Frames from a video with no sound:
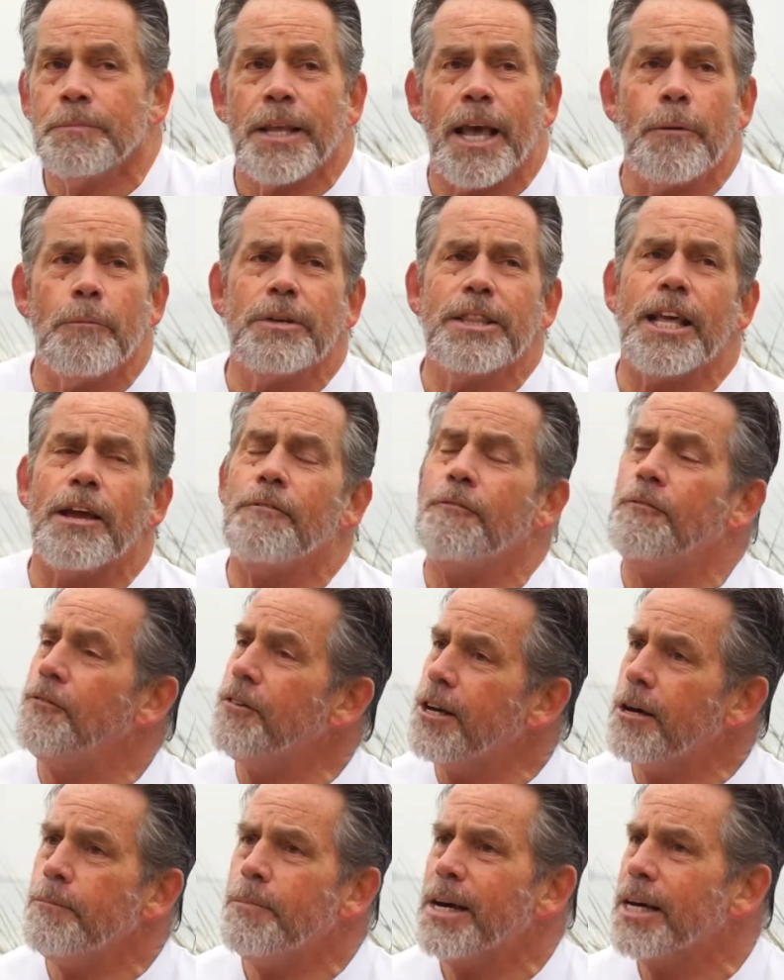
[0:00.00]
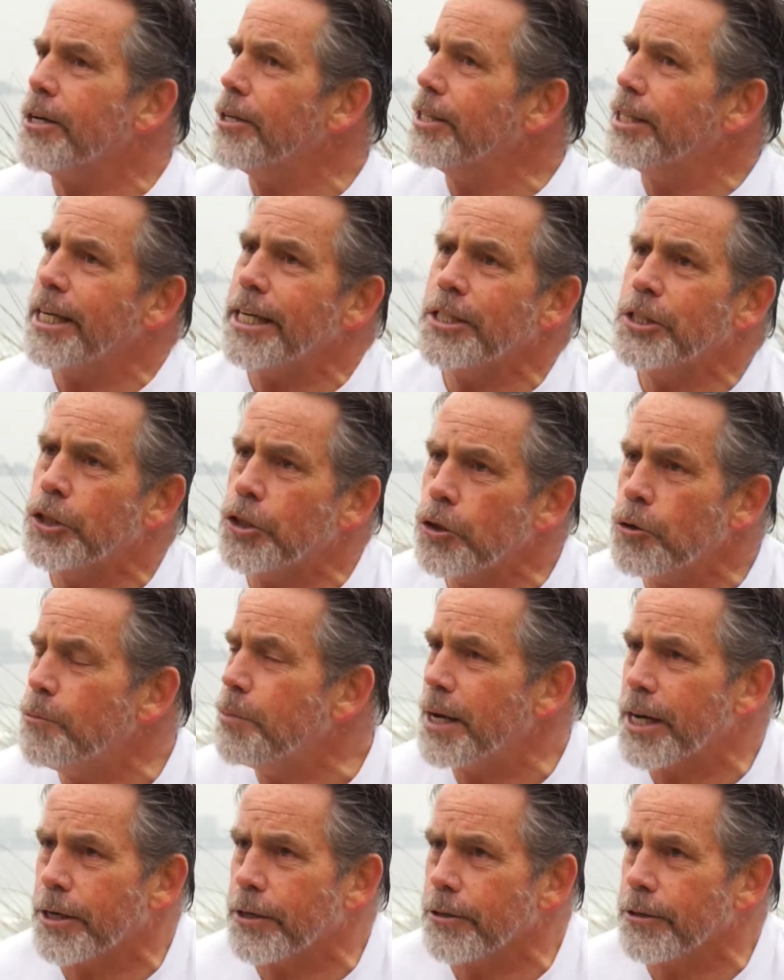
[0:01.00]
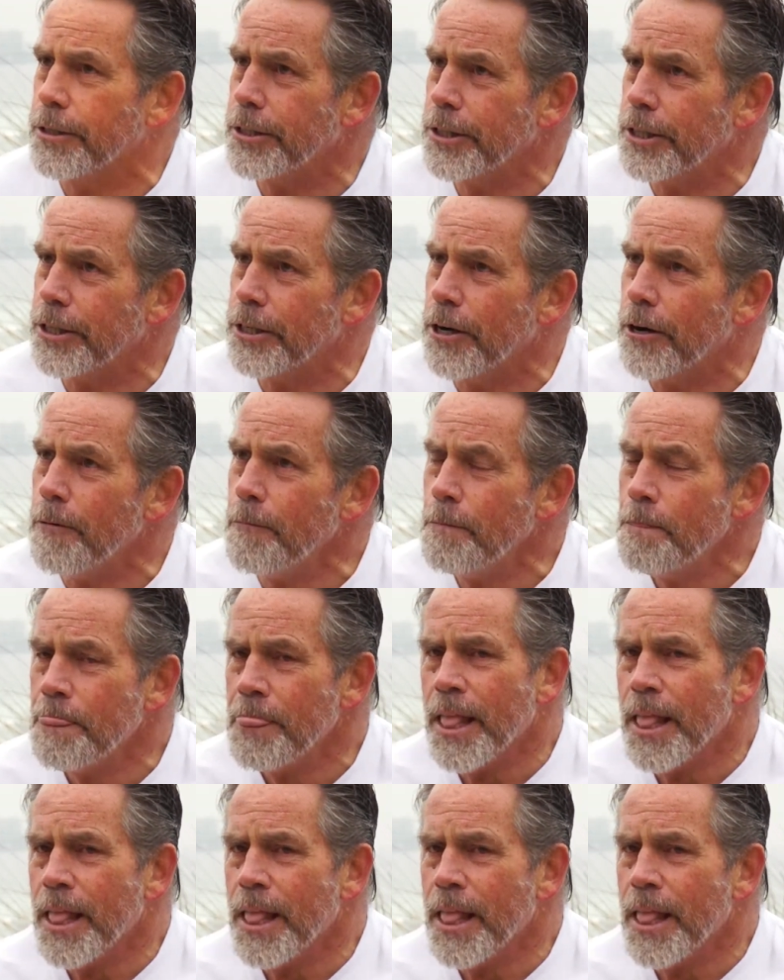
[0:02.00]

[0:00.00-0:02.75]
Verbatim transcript: And when they feel better, they do better, you know?